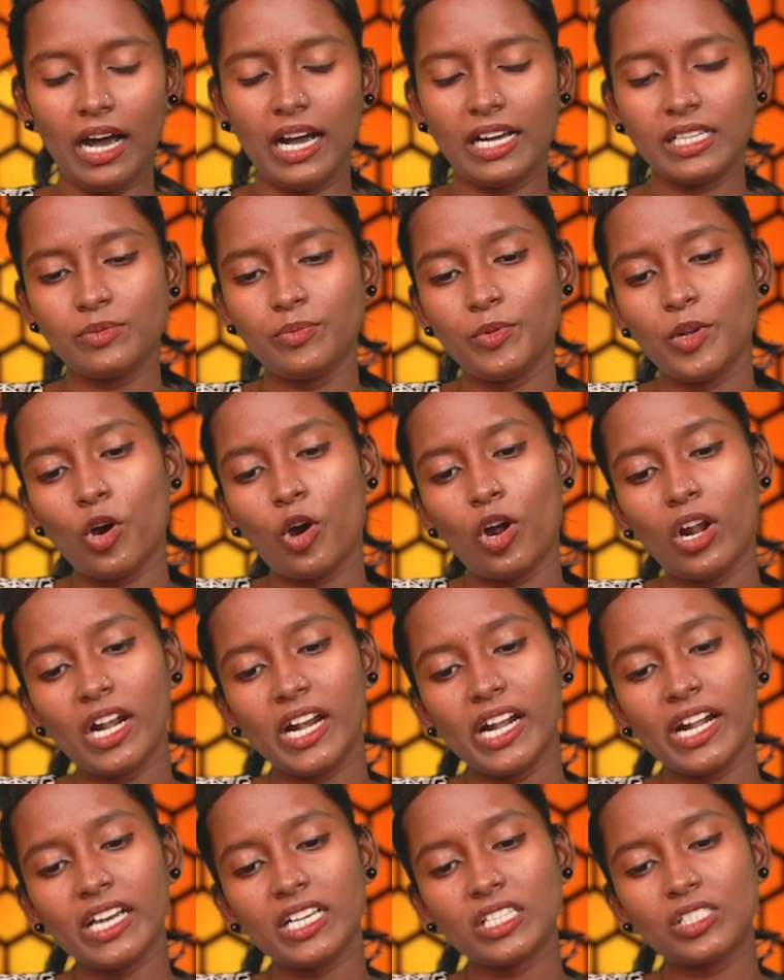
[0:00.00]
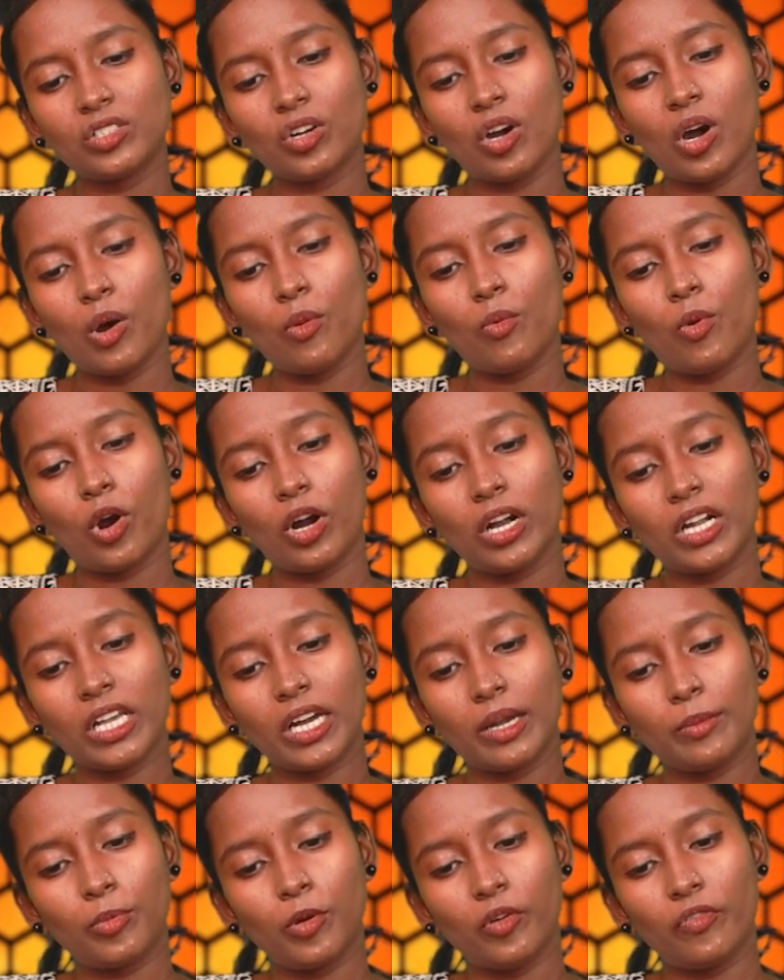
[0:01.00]
As we already saw, what
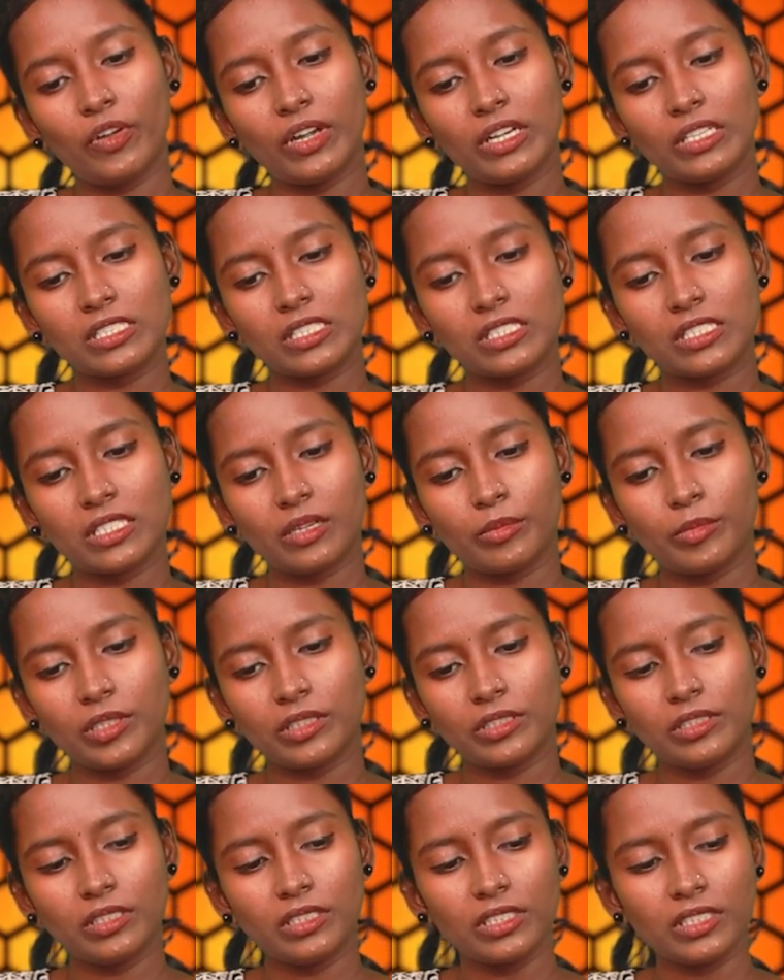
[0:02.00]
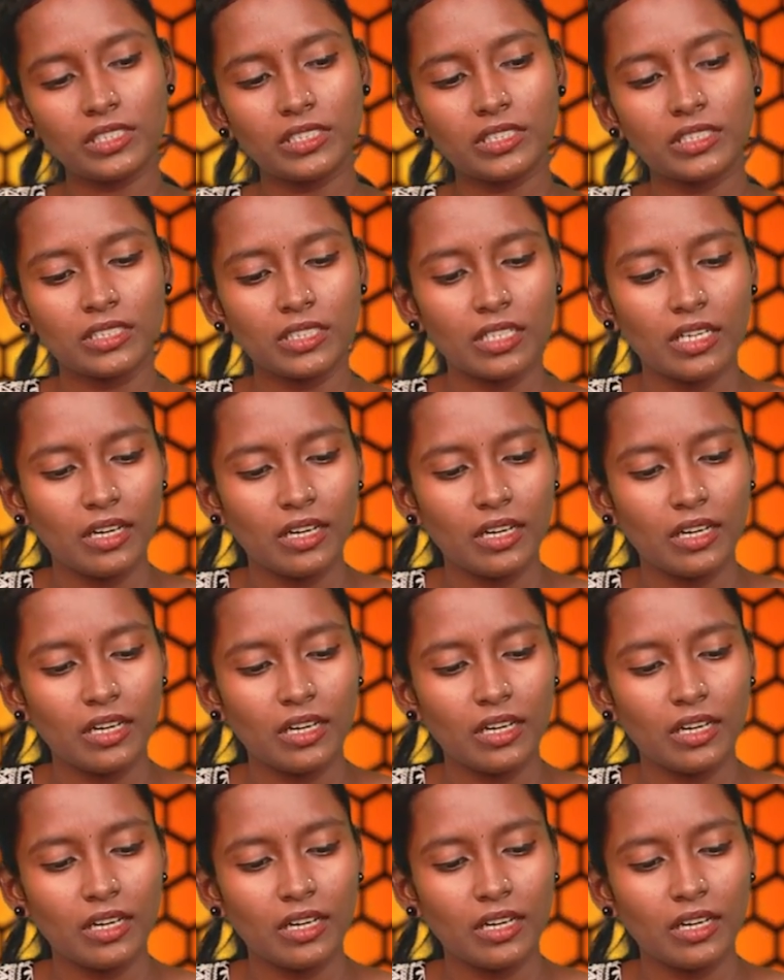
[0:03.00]
type of ink system is this?